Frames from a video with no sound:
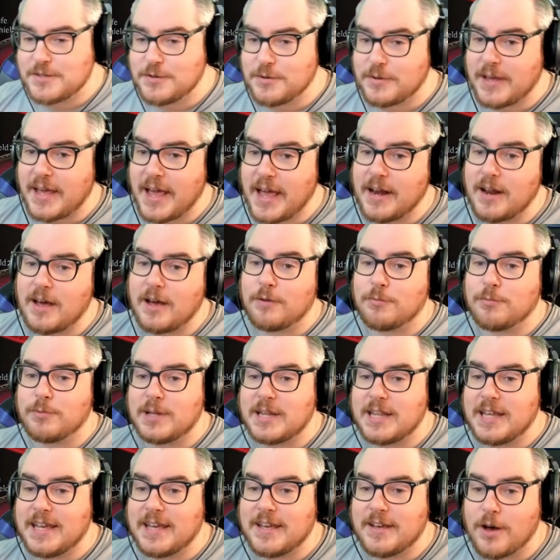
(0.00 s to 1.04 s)
You cannot
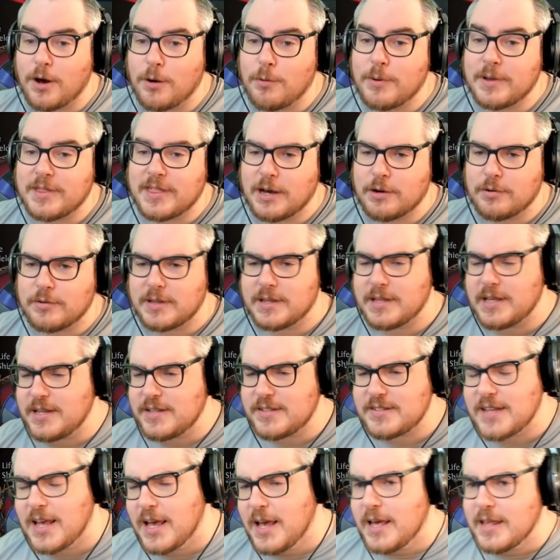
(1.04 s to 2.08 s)
really go without
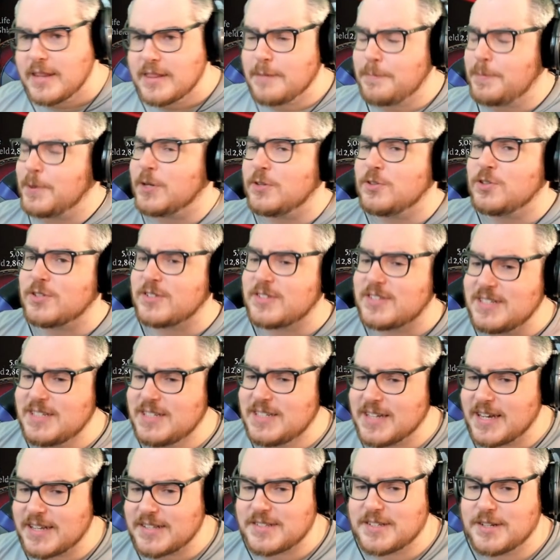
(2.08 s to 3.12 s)
these. The build just
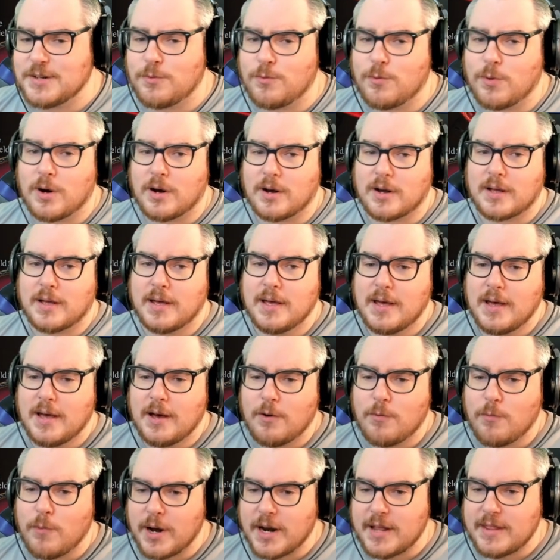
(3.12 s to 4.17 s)
doesn't work.
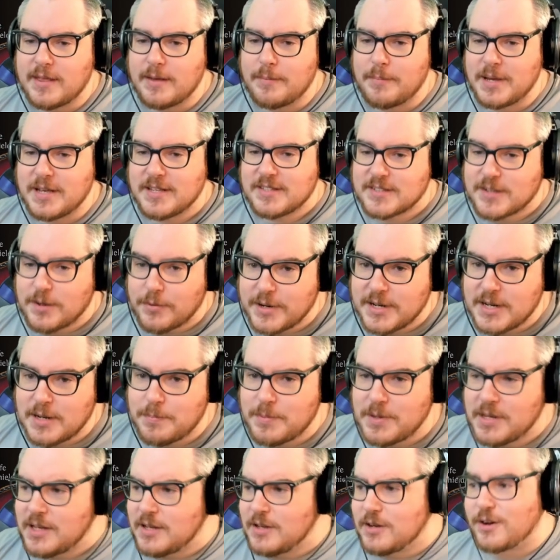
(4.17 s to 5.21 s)
One of them is going to
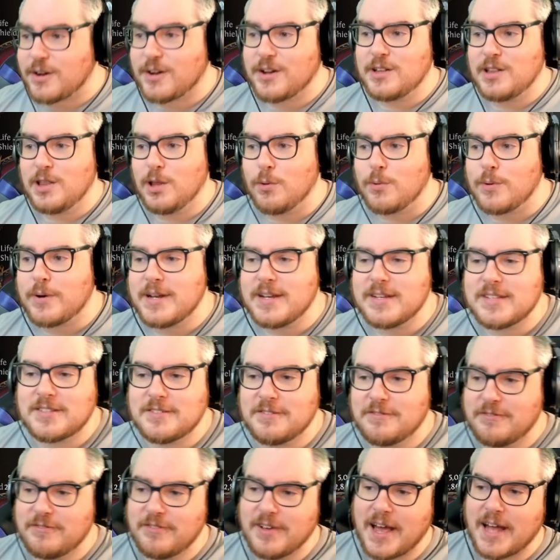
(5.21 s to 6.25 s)
be your Glorious
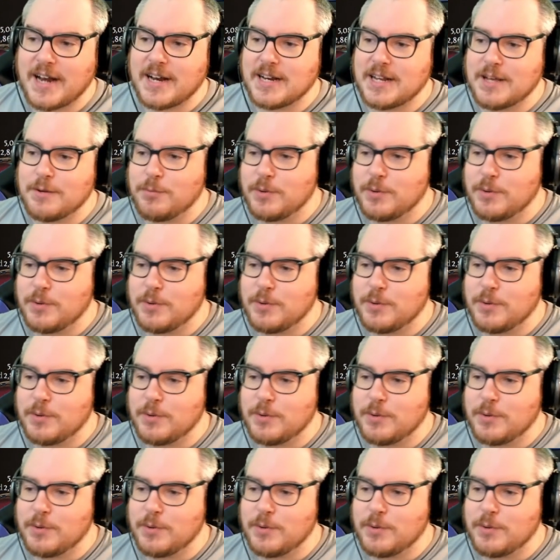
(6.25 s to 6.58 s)
Vanity.